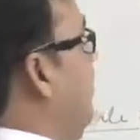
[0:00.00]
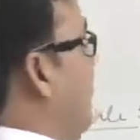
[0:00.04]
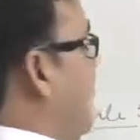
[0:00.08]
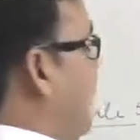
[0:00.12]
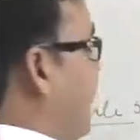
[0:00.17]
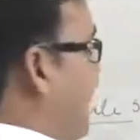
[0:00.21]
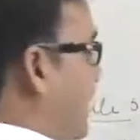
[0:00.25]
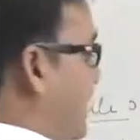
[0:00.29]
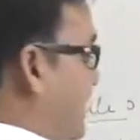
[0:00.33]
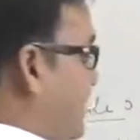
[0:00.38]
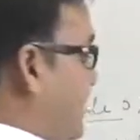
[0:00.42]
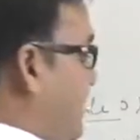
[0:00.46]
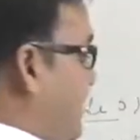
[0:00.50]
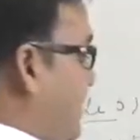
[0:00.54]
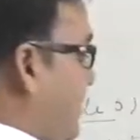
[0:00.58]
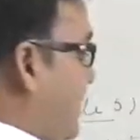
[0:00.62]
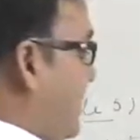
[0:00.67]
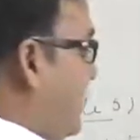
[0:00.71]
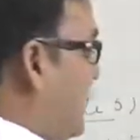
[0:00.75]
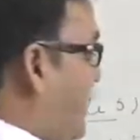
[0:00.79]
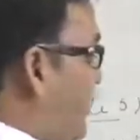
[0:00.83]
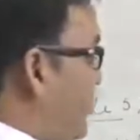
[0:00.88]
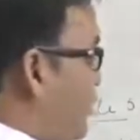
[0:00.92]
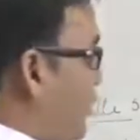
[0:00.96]
as per the
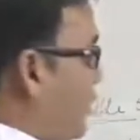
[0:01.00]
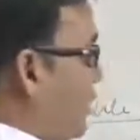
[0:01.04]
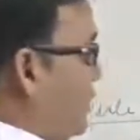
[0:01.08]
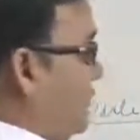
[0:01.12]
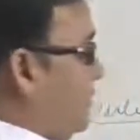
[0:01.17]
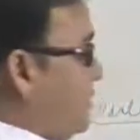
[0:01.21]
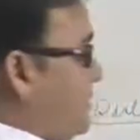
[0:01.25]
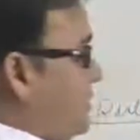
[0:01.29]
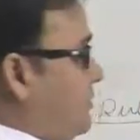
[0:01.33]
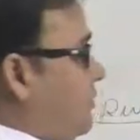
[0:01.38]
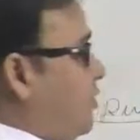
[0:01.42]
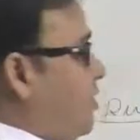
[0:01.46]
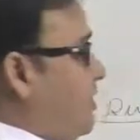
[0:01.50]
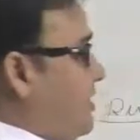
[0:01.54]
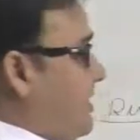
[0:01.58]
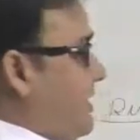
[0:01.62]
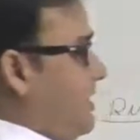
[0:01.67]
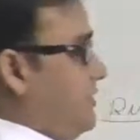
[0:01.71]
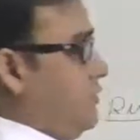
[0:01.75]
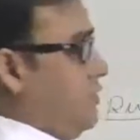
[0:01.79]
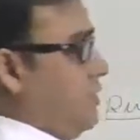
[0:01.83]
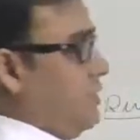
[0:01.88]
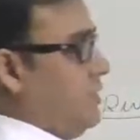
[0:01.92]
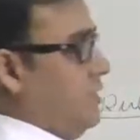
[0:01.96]
condition of
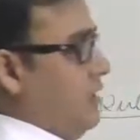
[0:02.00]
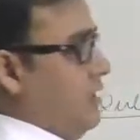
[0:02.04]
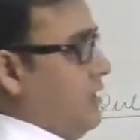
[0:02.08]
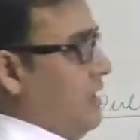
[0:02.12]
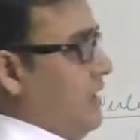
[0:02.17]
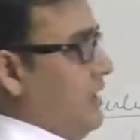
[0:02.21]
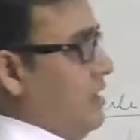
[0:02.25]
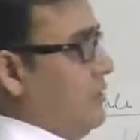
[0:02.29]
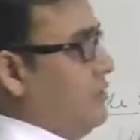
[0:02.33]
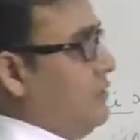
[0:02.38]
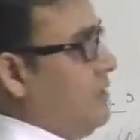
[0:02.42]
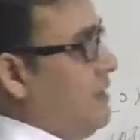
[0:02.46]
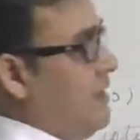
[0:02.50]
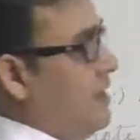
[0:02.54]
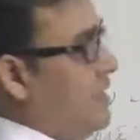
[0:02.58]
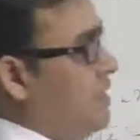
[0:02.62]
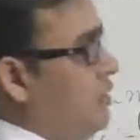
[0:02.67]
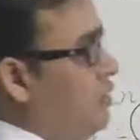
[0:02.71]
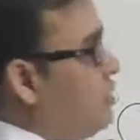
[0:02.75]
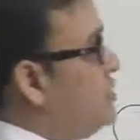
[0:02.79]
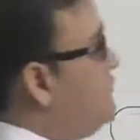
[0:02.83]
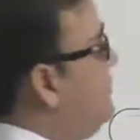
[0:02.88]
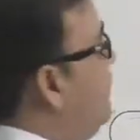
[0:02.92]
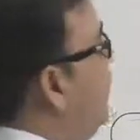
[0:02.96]
subordinate one and main
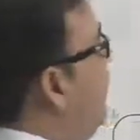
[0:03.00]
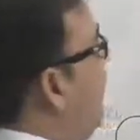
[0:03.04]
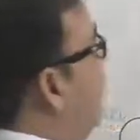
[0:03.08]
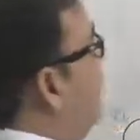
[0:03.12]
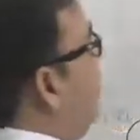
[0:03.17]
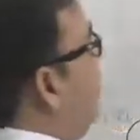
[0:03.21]
clause, we have